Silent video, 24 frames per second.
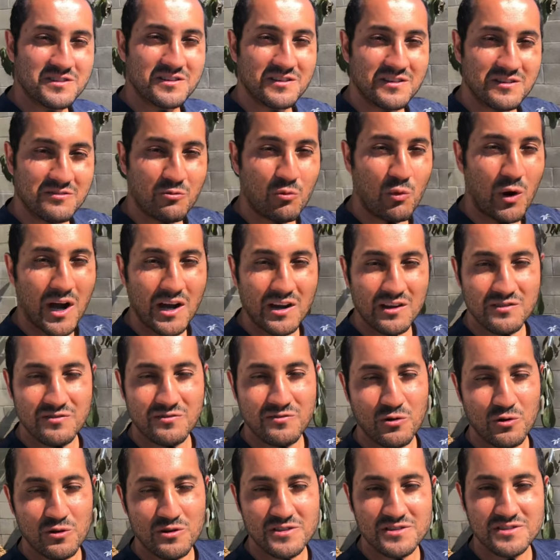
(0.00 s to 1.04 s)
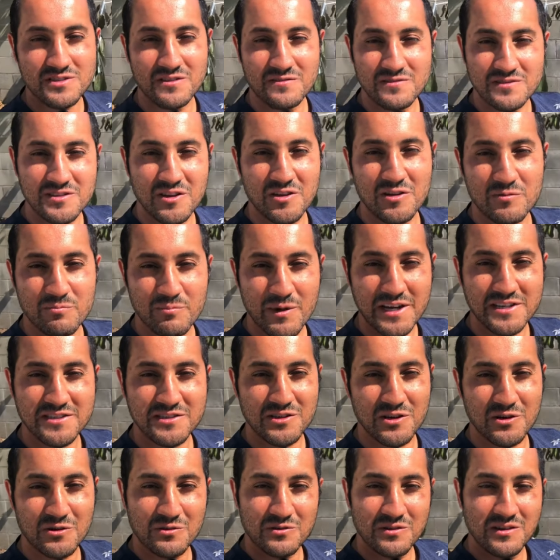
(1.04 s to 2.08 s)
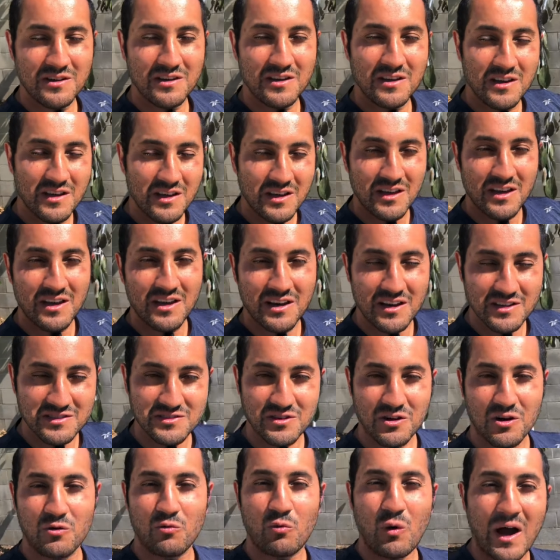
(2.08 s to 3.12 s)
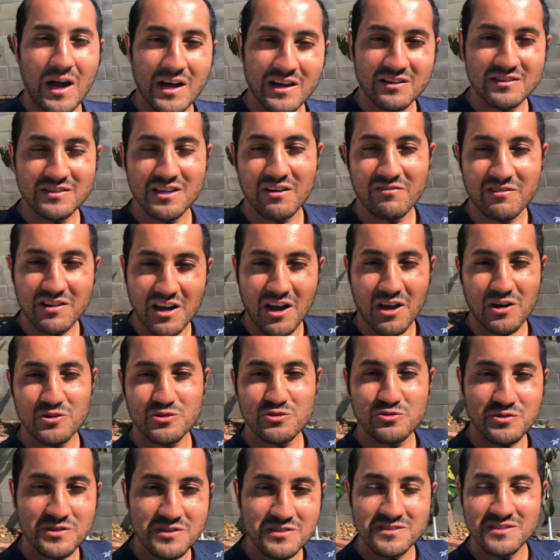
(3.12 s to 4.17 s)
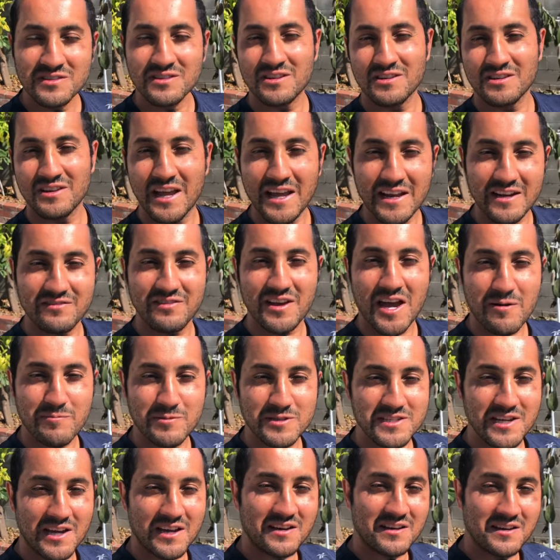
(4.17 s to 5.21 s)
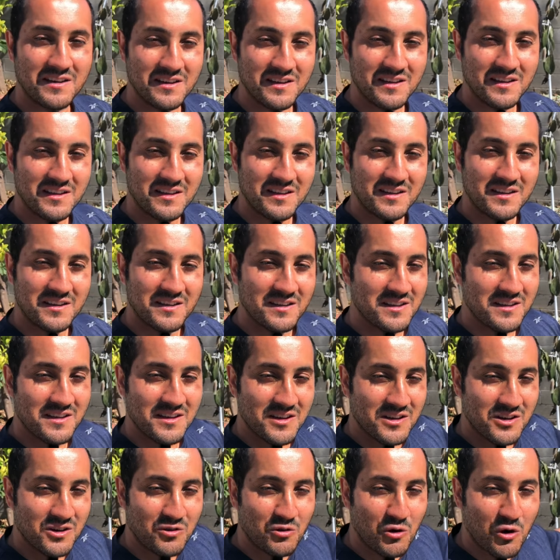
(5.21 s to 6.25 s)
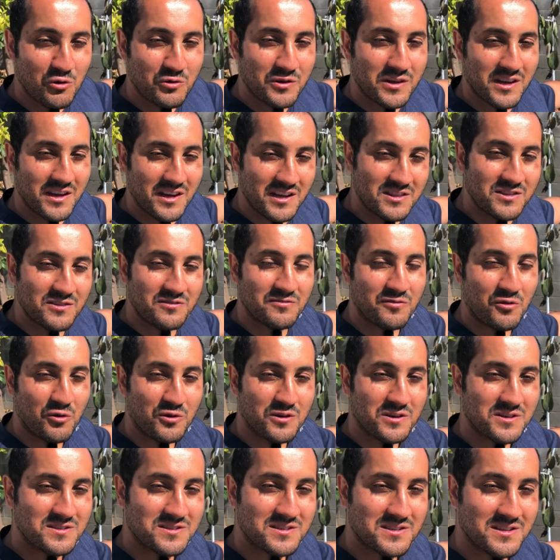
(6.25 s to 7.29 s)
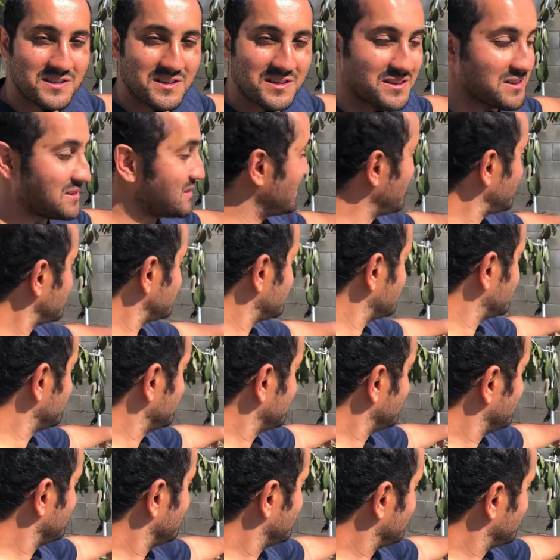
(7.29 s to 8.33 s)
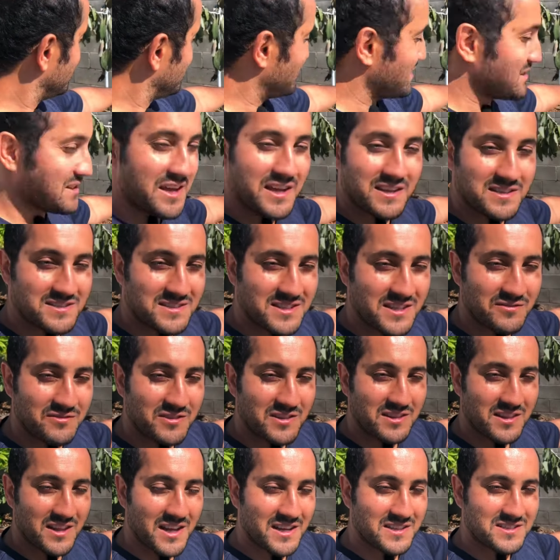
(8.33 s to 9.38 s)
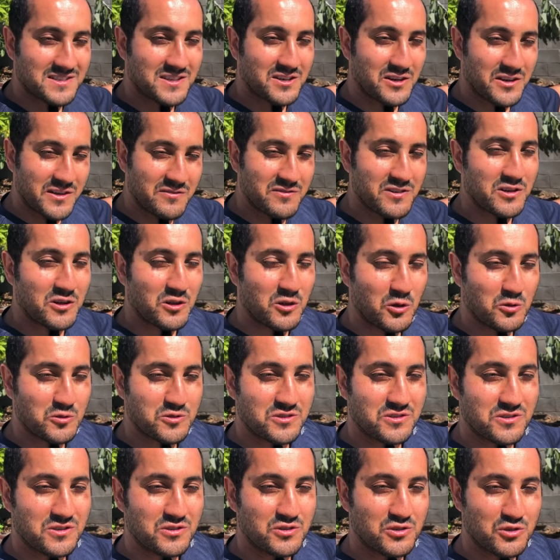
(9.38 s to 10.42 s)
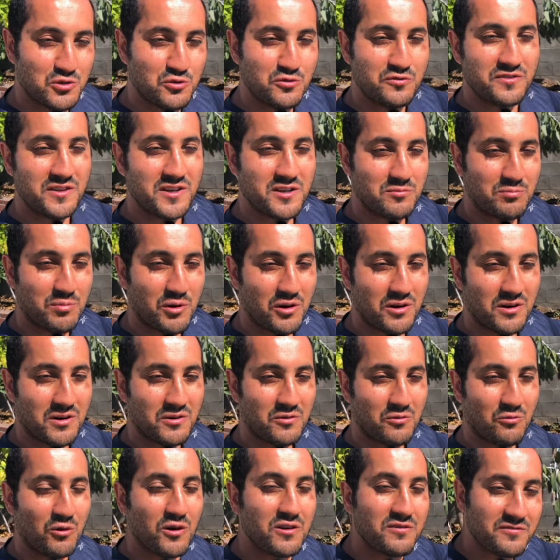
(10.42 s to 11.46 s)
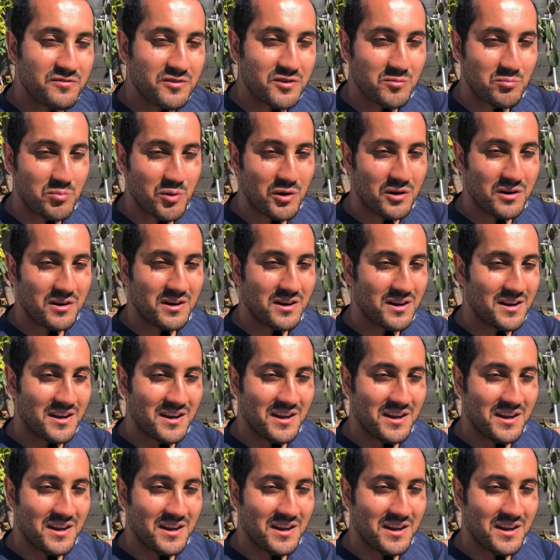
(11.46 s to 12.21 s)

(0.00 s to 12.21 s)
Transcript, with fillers: to the wild forests of southern Mexico and I saw wild avocado trees in their native habitat growing in the forest, less, less, even less, even closer, two feet apart, one foot apart,